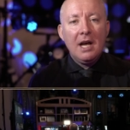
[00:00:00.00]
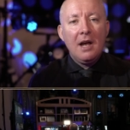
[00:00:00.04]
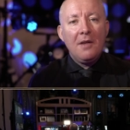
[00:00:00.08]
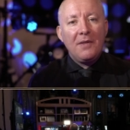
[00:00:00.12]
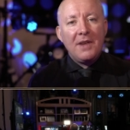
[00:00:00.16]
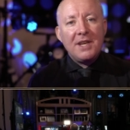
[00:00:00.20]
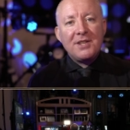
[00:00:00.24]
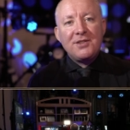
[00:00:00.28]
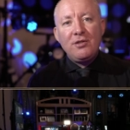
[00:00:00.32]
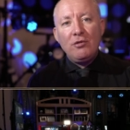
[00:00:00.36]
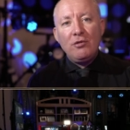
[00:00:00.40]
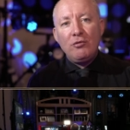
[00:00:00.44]

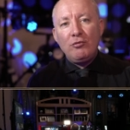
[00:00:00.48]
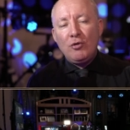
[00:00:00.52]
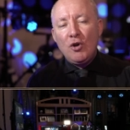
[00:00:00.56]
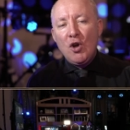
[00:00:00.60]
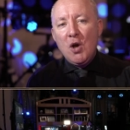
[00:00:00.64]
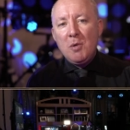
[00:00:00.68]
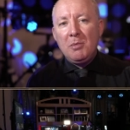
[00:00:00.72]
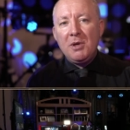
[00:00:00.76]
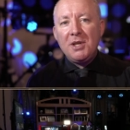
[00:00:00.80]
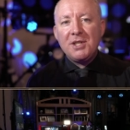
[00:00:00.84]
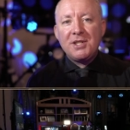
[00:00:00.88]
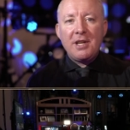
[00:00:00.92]
There's the
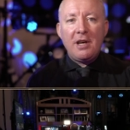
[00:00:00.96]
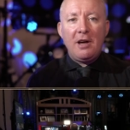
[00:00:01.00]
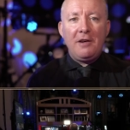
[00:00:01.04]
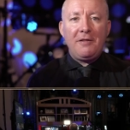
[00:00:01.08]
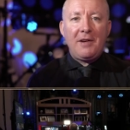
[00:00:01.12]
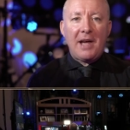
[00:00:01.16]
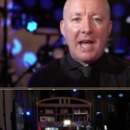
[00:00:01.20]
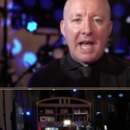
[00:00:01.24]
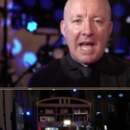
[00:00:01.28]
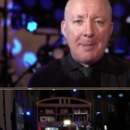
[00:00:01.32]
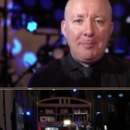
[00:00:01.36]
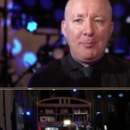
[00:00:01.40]
rumors of
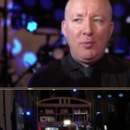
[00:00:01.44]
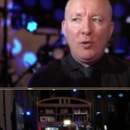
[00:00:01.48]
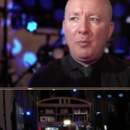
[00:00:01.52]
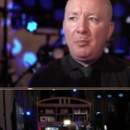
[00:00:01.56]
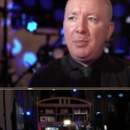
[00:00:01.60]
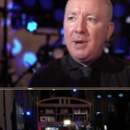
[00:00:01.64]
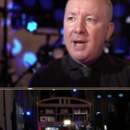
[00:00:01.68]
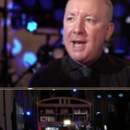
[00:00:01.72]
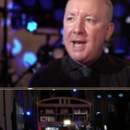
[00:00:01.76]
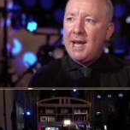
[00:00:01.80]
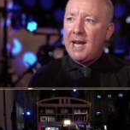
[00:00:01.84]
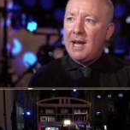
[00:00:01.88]
Apple
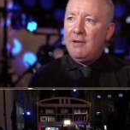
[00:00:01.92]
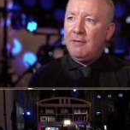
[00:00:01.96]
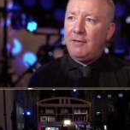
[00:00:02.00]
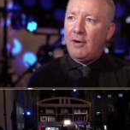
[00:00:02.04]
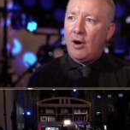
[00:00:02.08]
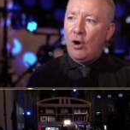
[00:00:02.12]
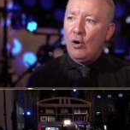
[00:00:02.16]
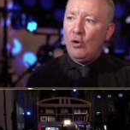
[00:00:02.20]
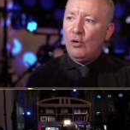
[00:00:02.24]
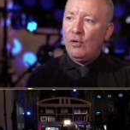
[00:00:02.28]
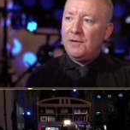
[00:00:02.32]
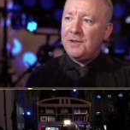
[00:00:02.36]
being
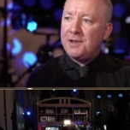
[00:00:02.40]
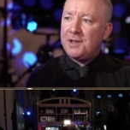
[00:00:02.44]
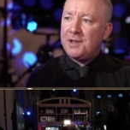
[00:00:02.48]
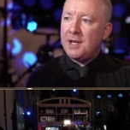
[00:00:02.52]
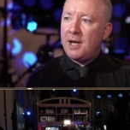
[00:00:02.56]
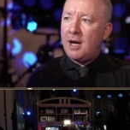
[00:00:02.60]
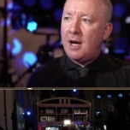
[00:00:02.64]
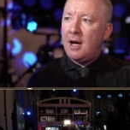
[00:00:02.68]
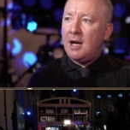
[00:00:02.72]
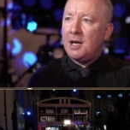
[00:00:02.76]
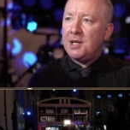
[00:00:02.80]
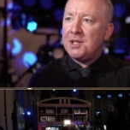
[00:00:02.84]
involved.
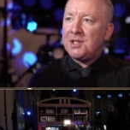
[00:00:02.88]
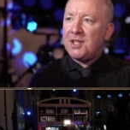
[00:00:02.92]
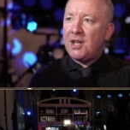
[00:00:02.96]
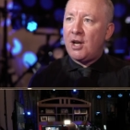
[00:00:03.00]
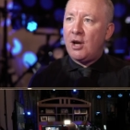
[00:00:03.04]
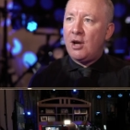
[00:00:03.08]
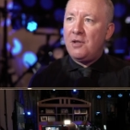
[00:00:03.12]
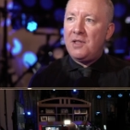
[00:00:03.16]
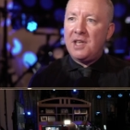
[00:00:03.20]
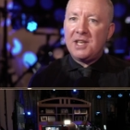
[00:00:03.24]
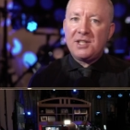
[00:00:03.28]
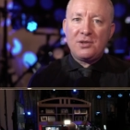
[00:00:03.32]
Uh,
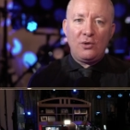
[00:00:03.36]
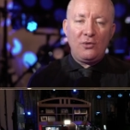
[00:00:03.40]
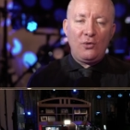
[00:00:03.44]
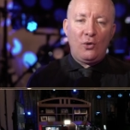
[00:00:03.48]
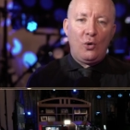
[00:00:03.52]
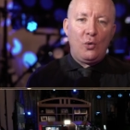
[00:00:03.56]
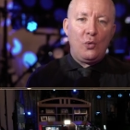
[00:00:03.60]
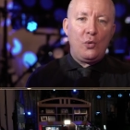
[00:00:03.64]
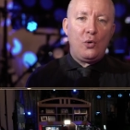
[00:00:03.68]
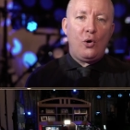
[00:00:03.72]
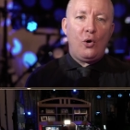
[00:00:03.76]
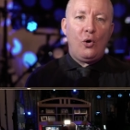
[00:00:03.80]
so there's
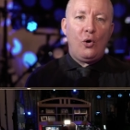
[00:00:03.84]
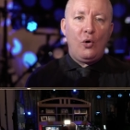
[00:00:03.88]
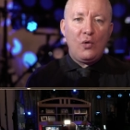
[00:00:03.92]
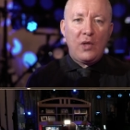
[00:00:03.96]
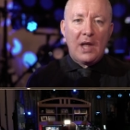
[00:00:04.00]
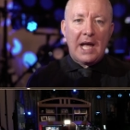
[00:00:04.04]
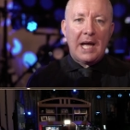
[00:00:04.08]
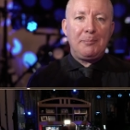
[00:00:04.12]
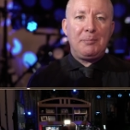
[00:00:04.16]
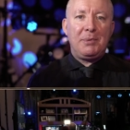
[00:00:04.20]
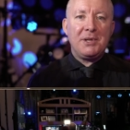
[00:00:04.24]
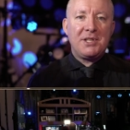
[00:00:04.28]
all all
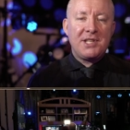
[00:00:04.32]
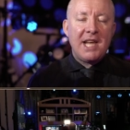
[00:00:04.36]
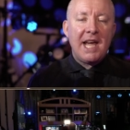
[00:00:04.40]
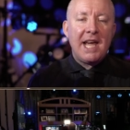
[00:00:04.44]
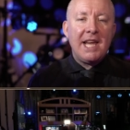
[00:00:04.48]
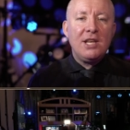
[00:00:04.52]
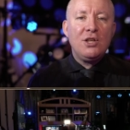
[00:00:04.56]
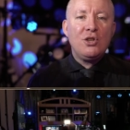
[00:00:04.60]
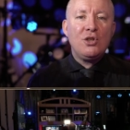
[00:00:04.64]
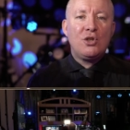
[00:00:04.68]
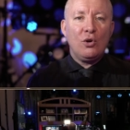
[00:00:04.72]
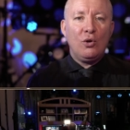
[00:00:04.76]
that
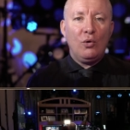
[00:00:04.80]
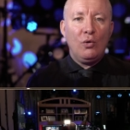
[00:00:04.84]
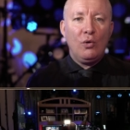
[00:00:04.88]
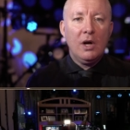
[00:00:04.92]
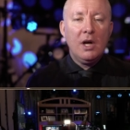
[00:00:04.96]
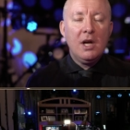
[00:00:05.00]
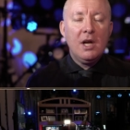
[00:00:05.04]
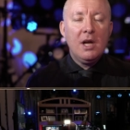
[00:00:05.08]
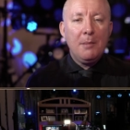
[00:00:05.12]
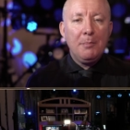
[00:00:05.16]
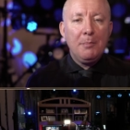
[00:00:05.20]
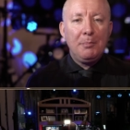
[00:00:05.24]
potential
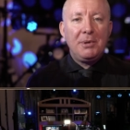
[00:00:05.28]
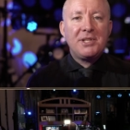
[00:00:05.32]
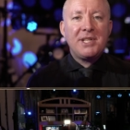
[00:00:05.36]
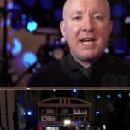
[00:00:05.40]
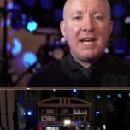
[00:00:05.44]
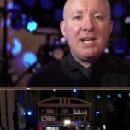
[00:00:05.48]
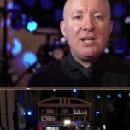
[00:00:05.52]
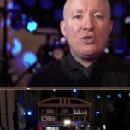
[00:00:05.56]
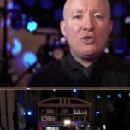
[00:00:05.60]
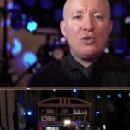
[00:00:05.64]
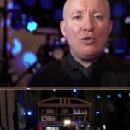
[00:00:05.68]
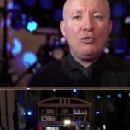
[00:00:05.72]

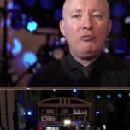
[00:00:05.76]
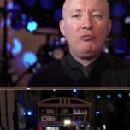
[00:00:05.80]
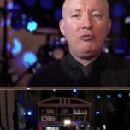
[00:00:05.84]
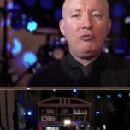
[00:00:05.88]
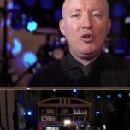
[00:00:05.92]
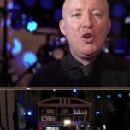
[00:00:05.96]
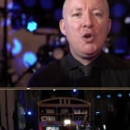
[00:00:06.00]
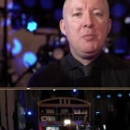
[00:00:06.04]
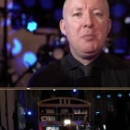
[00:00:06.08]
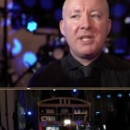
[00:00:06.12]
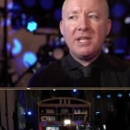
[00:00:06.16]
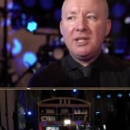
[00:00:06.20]
potential
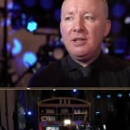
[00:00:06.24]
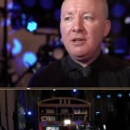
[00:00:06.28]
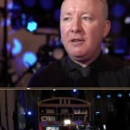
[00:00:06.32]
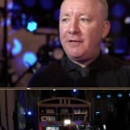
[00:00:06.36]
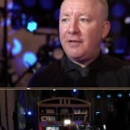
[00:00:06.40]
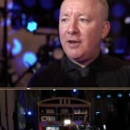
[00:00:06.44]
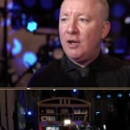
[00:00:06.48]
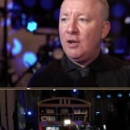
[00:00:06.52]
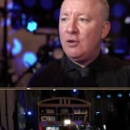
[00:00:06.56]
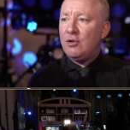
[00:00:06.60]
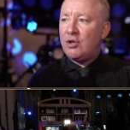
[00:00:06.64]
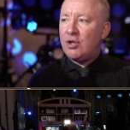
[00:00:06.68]
rumors in the
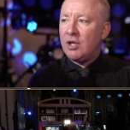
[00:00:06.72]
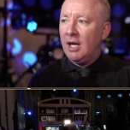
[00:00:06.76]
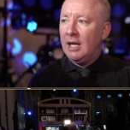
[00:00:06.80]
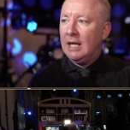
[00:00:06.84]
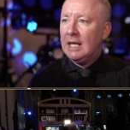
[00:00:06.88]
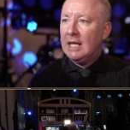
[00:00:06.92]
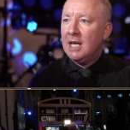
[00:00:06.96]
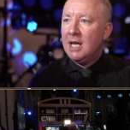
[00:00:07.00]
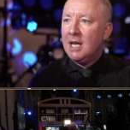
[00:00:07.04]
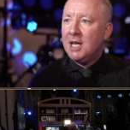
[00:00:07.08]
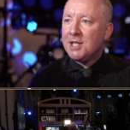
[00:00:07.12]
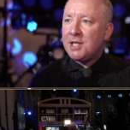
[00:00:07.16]
future.
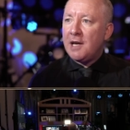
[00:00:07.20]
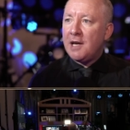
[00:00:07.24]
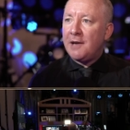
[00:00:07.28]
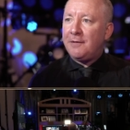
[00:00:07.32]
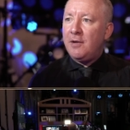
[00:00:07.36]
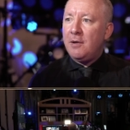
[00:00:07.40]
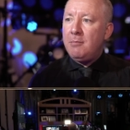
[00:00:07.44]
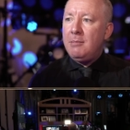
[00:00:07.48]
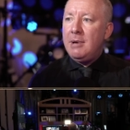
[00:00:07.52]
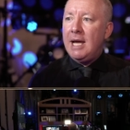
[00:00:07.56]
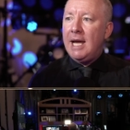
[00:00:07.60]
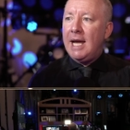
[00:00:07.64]
So
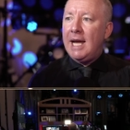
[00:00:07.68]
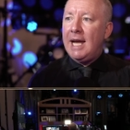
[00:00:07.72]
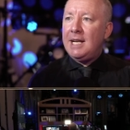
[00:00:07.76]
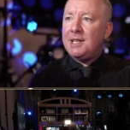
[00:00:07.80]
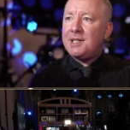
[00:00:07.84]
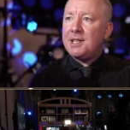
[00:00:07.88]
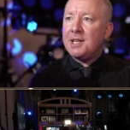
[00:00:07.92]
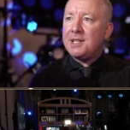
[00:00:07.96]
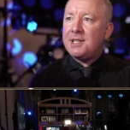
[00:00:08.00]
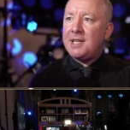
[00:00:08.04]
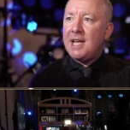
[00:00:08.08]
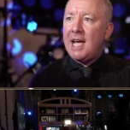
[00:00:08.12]
for me,
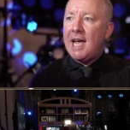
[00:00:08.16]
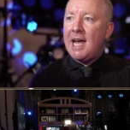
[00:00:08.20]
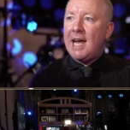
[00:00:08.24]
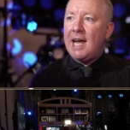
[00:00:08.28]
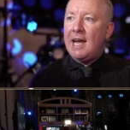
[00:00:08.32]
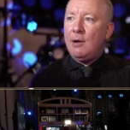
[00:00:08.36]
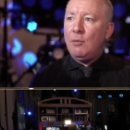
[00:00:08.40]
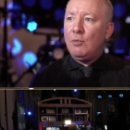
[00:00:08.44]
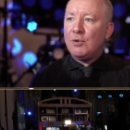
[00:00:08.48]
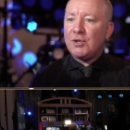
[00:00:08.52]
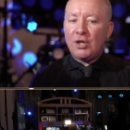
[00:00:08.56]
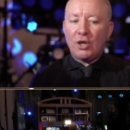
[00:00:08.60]

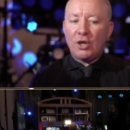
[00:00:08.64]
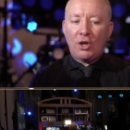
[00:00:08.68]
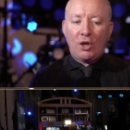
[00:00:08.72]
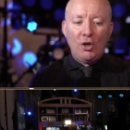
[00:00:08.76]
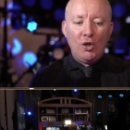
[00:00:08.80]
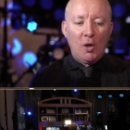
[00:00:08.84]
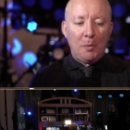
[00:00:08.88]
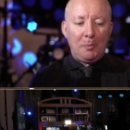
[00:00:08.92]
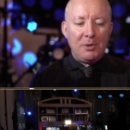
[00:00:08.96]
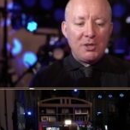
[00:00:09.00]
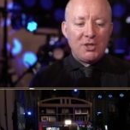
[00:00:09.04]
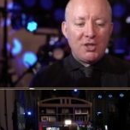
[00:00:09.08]
today was a
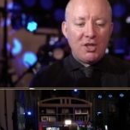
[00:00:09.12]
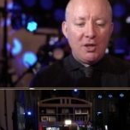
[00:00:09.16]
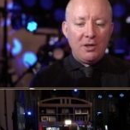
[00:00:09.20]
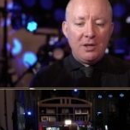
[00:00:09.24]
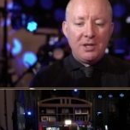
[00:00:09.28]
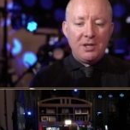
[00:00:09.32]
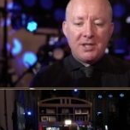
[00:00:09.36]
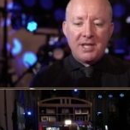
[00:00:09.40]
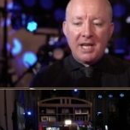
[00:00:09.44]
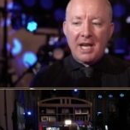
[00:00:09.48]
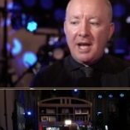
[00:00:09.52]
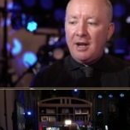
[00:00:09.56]
good
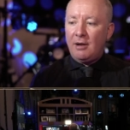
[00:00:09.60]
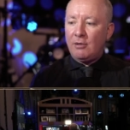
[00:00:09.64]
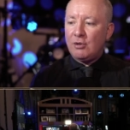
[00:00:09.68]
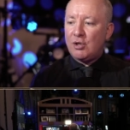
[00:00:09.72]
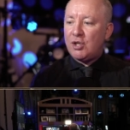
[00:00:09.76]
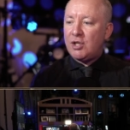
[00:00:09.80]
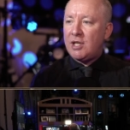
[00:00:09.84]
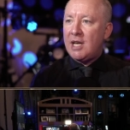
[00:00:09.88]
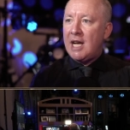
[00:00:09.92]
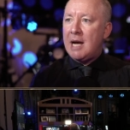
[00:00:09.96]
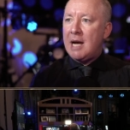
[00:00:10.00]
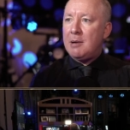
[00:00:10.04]
opportunity, and I'll
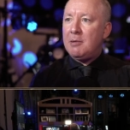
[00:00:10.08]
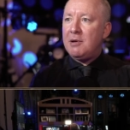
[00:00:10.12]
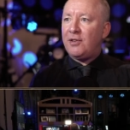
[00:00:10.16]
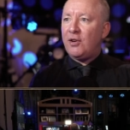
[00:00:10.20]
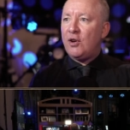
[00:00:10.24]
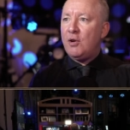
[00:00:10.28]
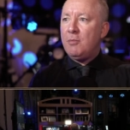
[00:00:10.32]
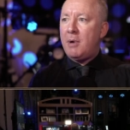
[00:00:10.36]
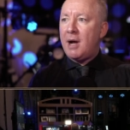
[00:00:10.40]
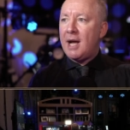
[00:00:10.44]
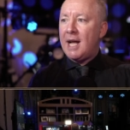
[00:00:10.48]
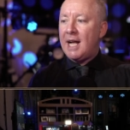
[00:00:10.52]
share with
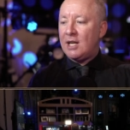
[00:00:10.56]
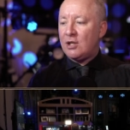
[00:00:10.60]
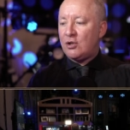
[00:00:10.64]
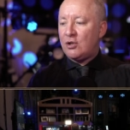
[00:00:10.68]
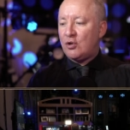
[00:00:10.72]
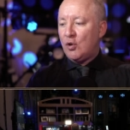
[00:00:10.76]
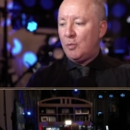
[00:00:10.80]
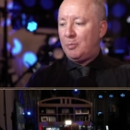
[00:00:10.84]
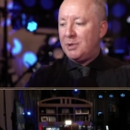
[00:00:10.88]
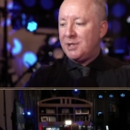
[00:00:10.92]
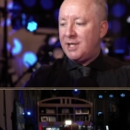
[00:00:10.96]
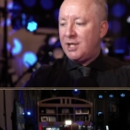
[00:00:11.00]
you my
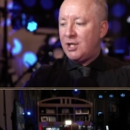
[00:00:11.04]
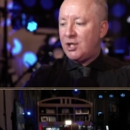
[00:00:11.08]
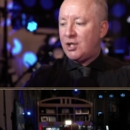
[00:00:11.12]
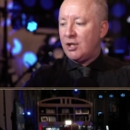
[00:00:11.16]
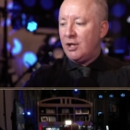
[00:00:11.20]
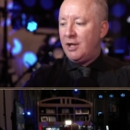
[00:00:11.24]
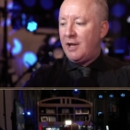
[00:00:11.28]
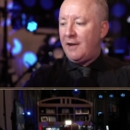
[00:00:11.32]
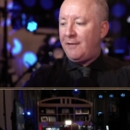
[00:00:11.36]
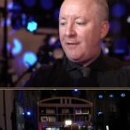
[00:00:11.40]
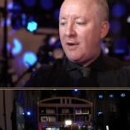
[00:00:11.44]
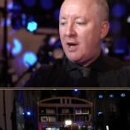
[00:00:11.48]
actual
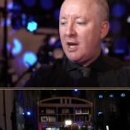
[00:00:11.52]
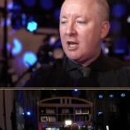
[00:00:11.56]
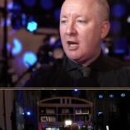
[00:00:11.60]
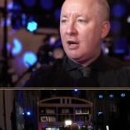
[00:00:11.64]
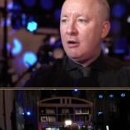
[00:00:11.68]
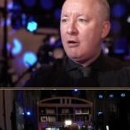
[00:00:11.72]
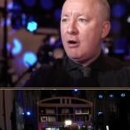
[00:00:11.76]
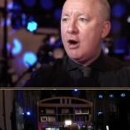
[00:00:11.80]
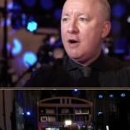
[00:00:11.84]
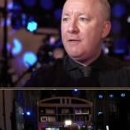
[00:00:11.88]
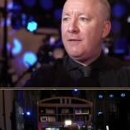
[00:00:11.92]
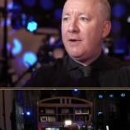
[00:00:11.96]
position. If I
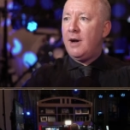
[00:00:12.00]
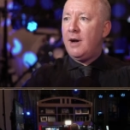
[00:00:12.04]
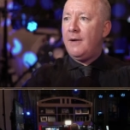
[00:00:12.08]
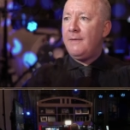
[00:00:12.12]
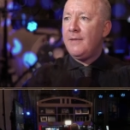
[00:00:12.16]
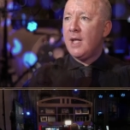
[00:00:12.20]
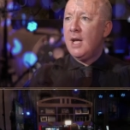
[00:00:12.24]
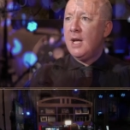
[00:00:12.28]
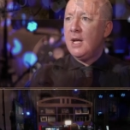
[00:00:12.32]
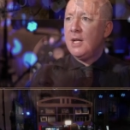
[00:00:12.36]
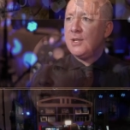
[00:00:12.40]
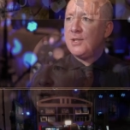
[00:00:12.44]
go over
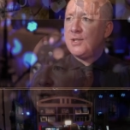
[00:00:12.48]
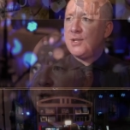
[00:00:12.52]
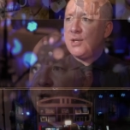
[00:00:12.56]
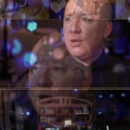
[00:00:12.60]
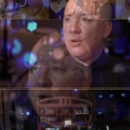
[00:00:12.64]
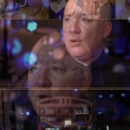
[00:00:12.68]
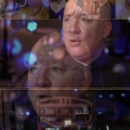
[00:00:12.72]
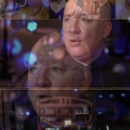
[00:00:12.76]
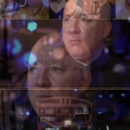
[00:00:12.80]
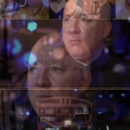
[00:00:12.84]
to